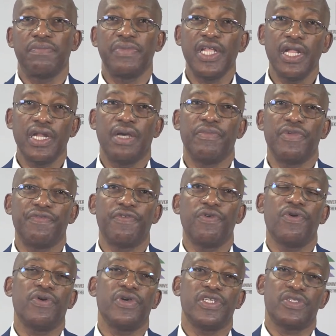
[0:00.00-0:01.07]
Pillar number
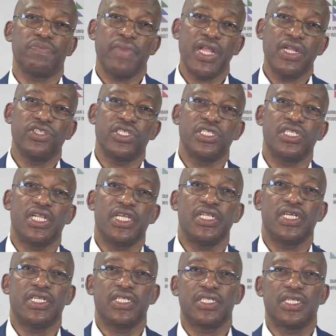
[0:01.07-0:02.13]
four is managers,
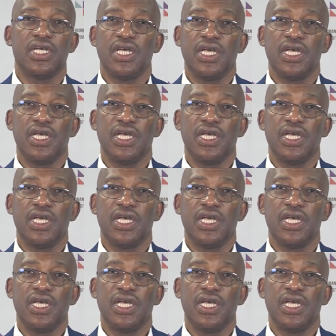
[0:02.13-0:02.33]
leaders,